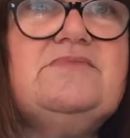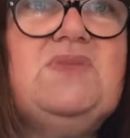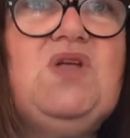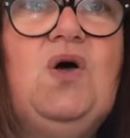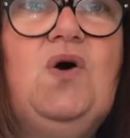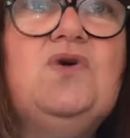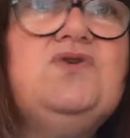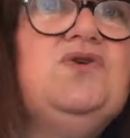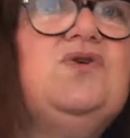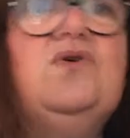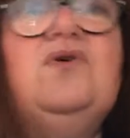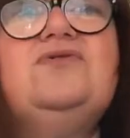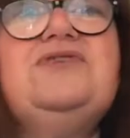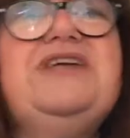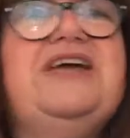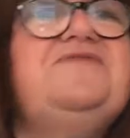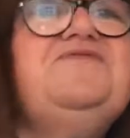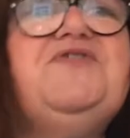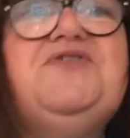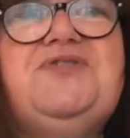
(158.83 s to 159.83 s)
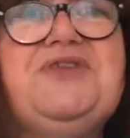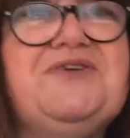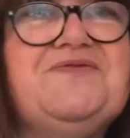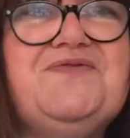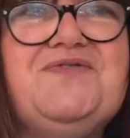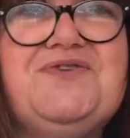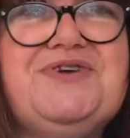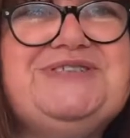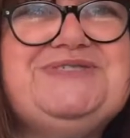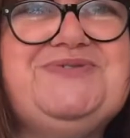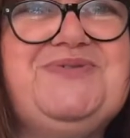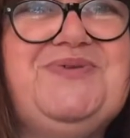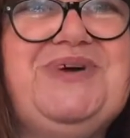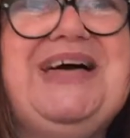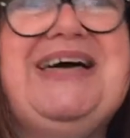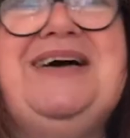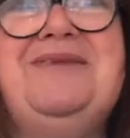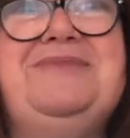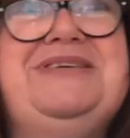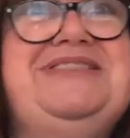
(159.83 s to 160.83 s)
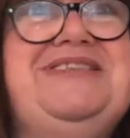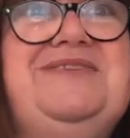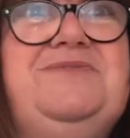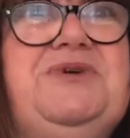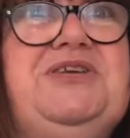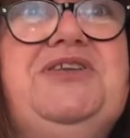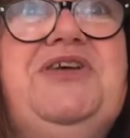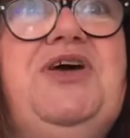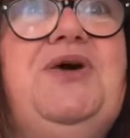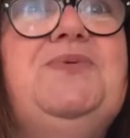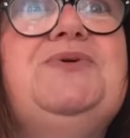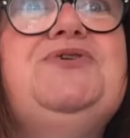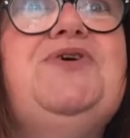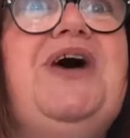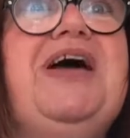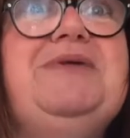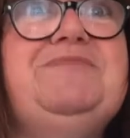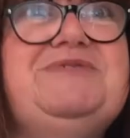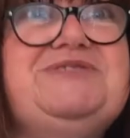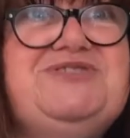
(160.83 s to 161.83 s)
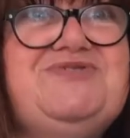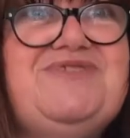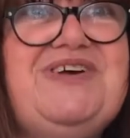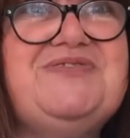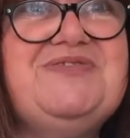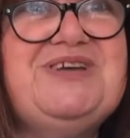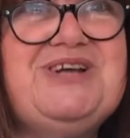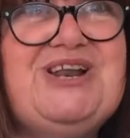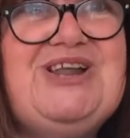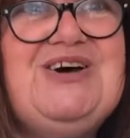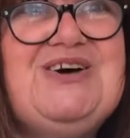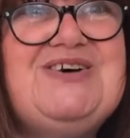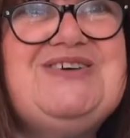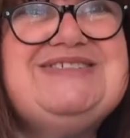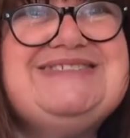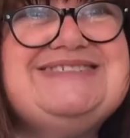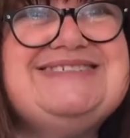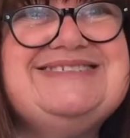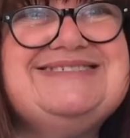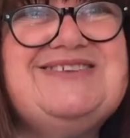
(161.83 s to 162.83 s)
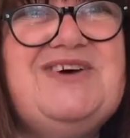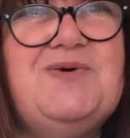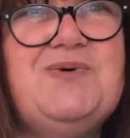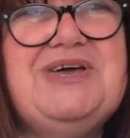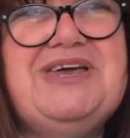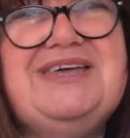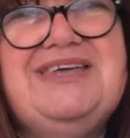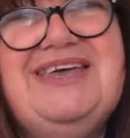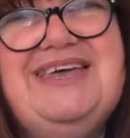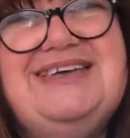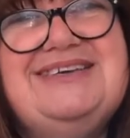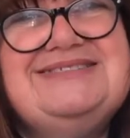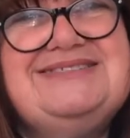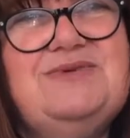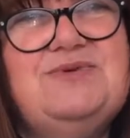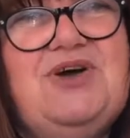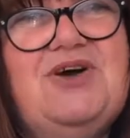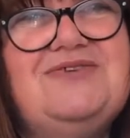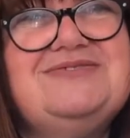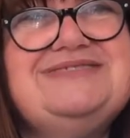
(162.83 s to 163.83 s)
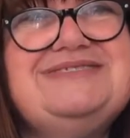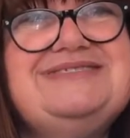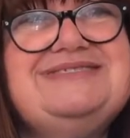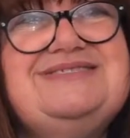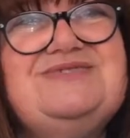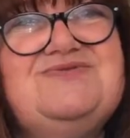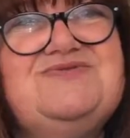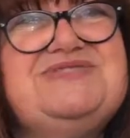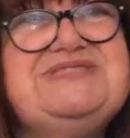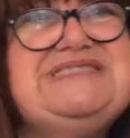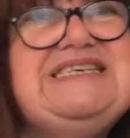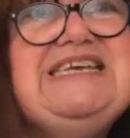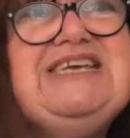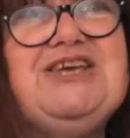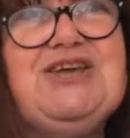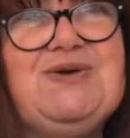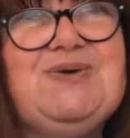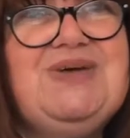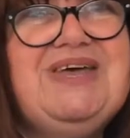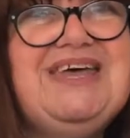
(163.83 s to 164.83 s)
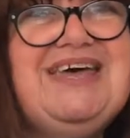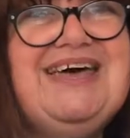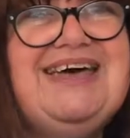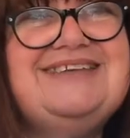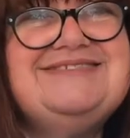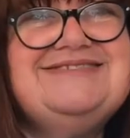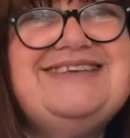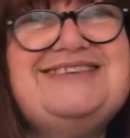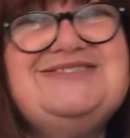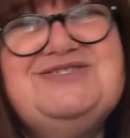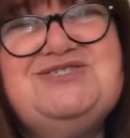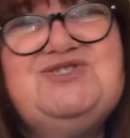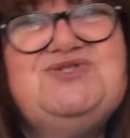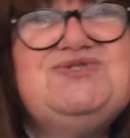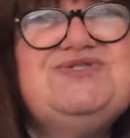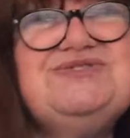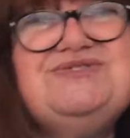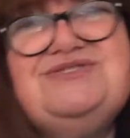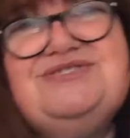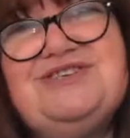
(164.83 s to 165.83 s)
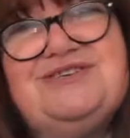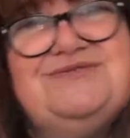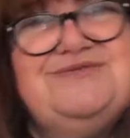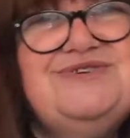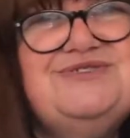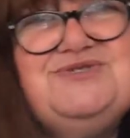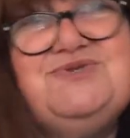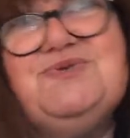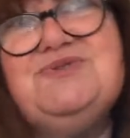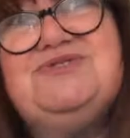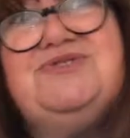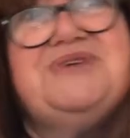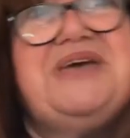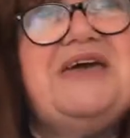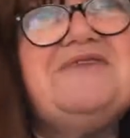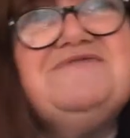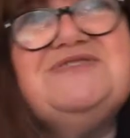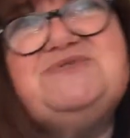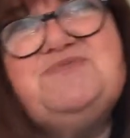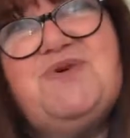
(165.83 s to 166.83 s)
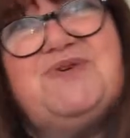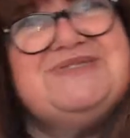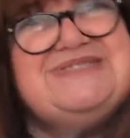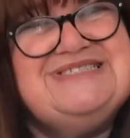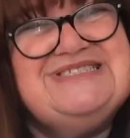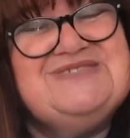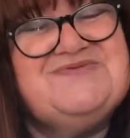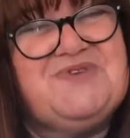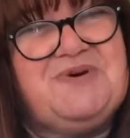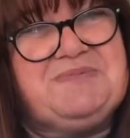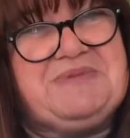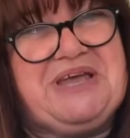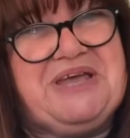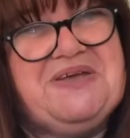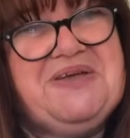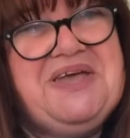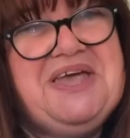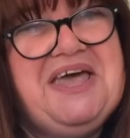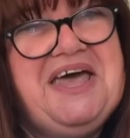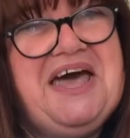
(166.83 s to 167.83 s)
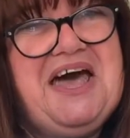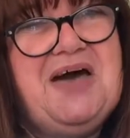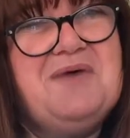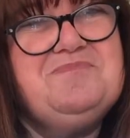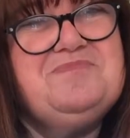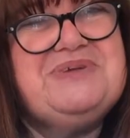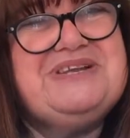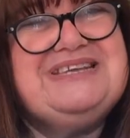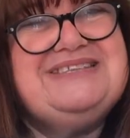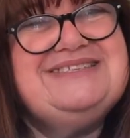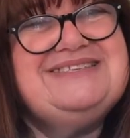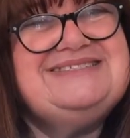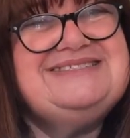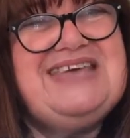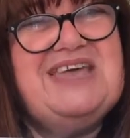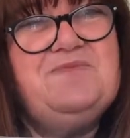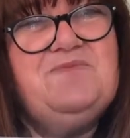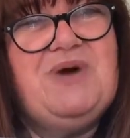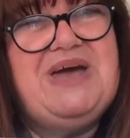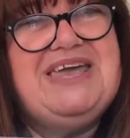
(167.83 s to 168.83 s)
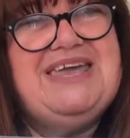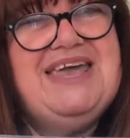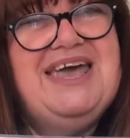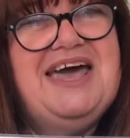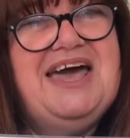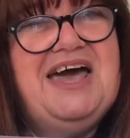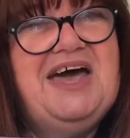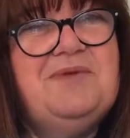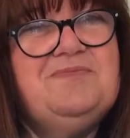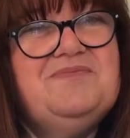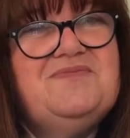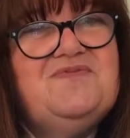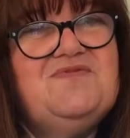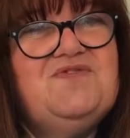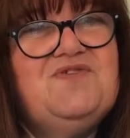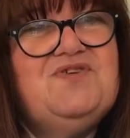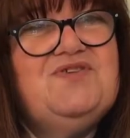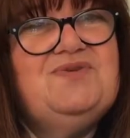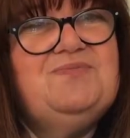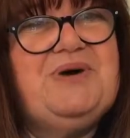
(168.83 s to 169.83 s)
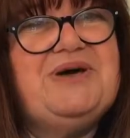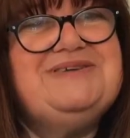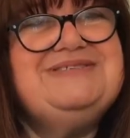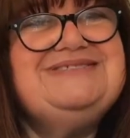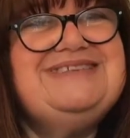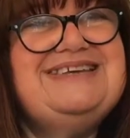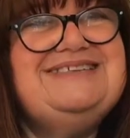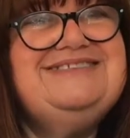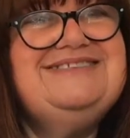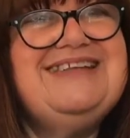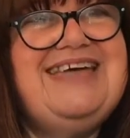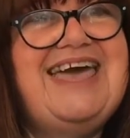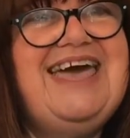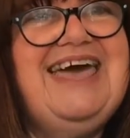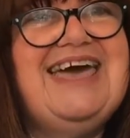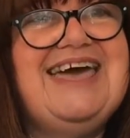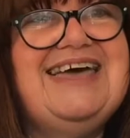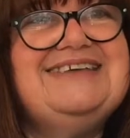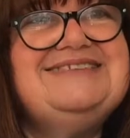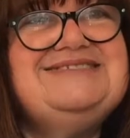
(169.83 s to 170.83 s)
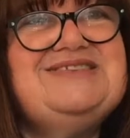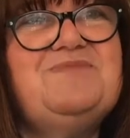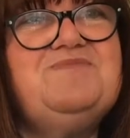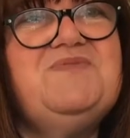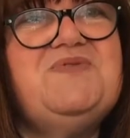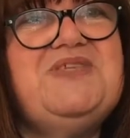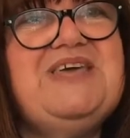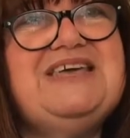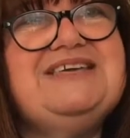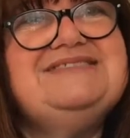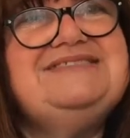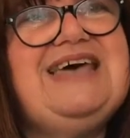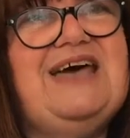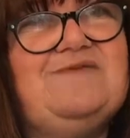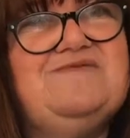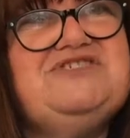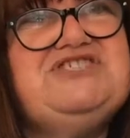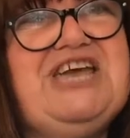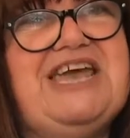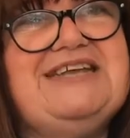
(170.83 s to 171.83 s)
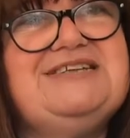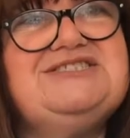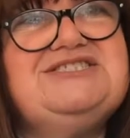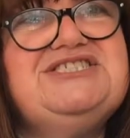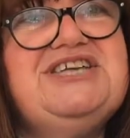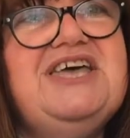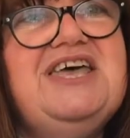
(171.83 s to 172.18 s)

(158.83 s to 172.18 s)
on everything for us all. I mean, we're not able to run the classes, are we? So can't sort of see you and you know, talk to you and get responses from you. But in the same way, for the postnatal care, some things have changed.